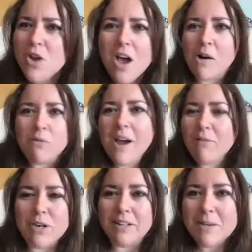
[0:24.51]
No, not
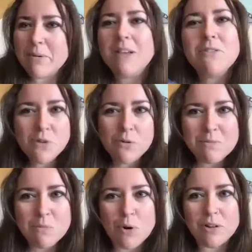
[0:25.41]
really, because there's
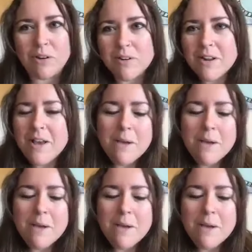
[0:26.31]
always more to learn.